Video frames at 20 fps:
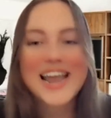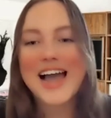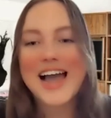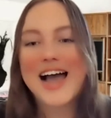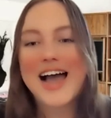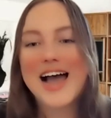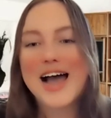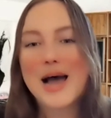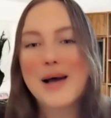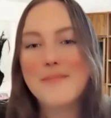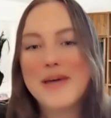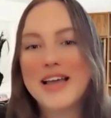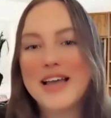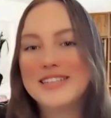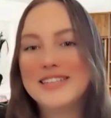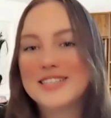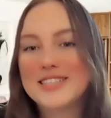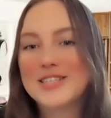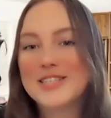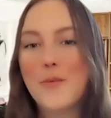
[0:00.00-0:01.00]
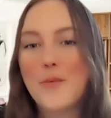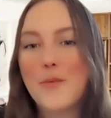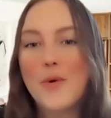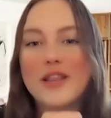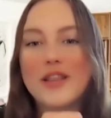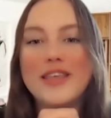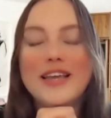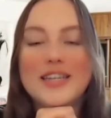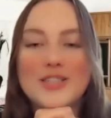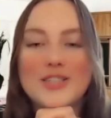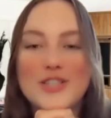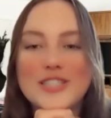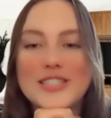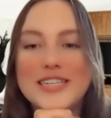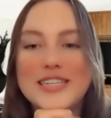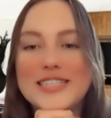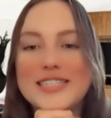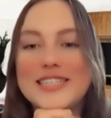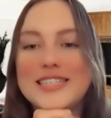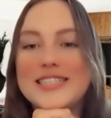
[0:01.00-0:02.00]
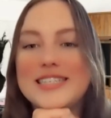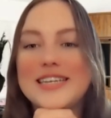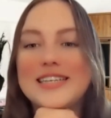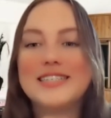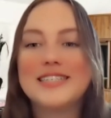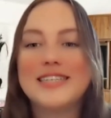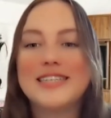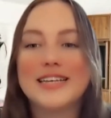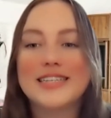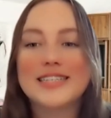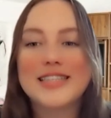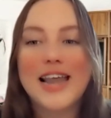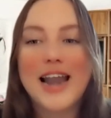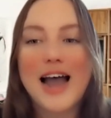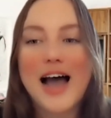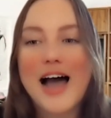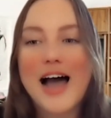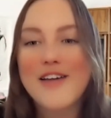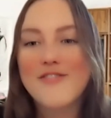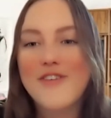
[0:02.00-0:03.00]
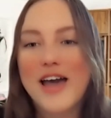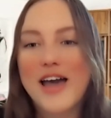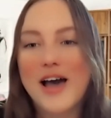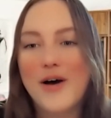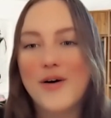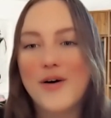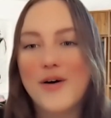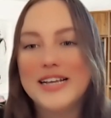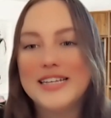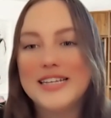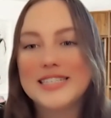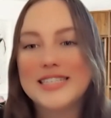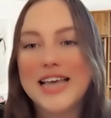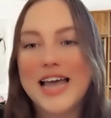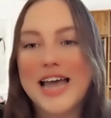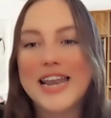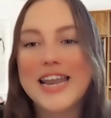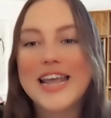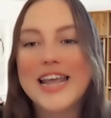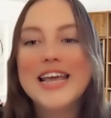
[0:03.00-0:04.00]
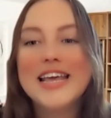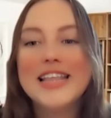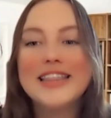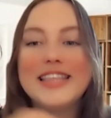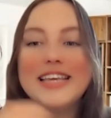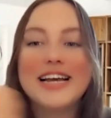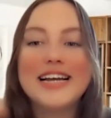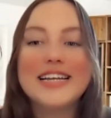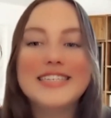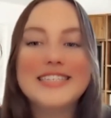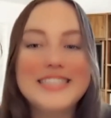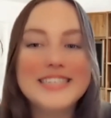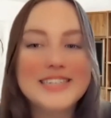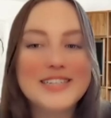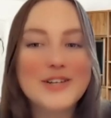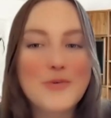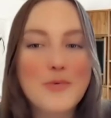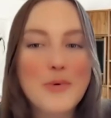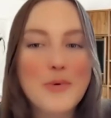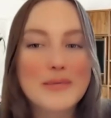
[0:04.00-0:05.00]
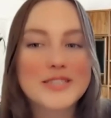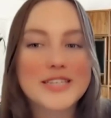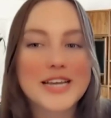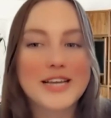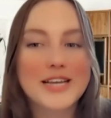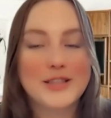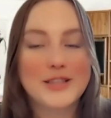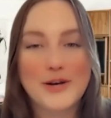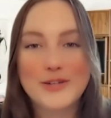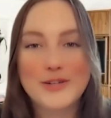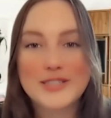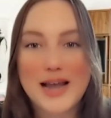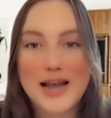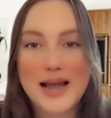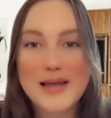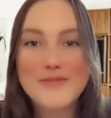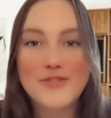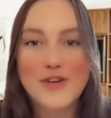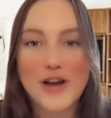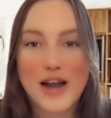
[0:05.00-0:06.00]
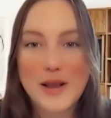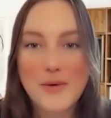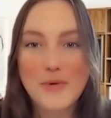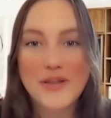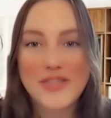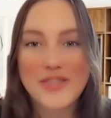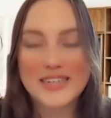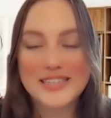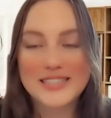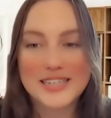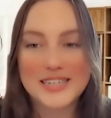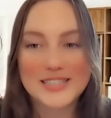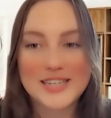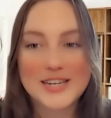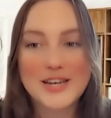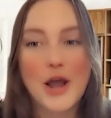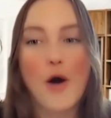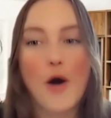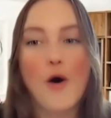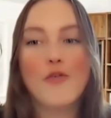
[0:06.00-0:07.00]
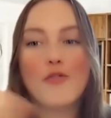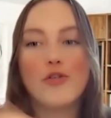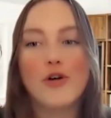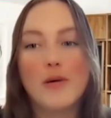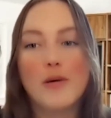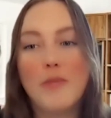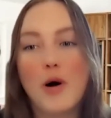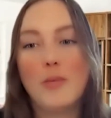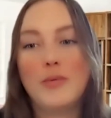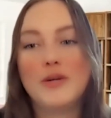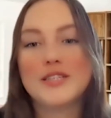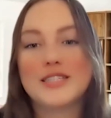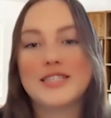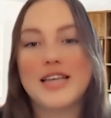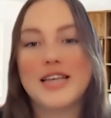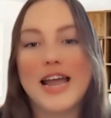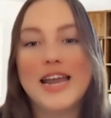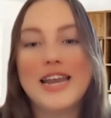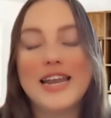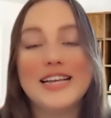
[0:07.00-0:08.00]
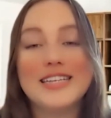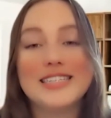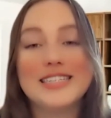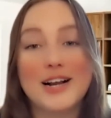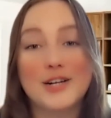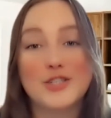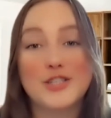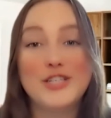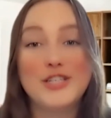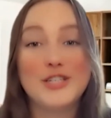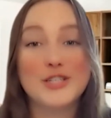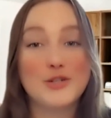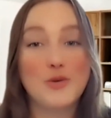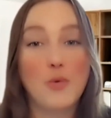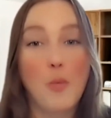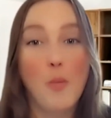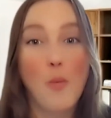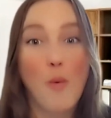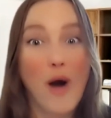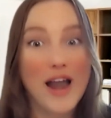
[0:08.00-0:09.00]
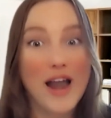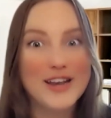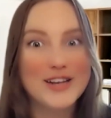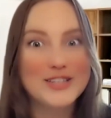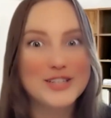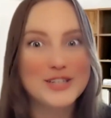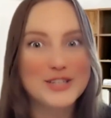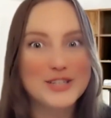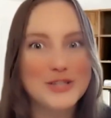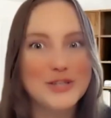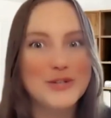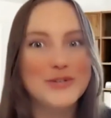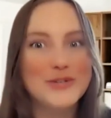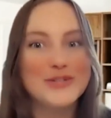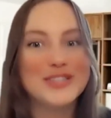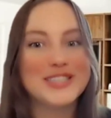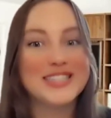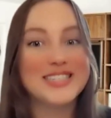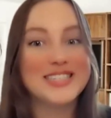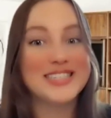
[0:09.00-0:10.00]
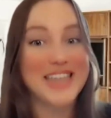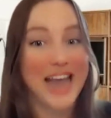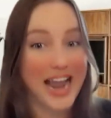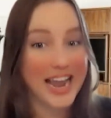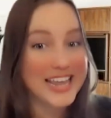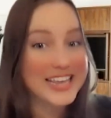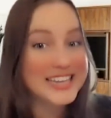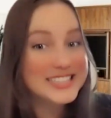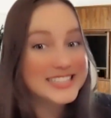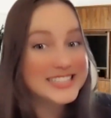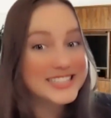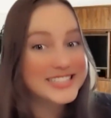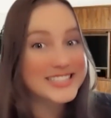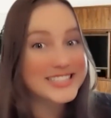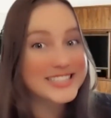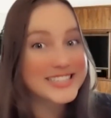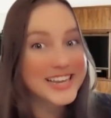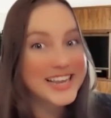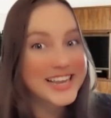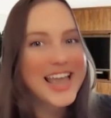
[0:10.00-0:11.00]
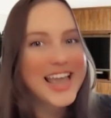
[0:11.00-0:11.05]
And so one of the interesting statistics that I found is that the ideal website load time for anyone that doesn't know for a mobile site is actually just 1 to 2 seconds.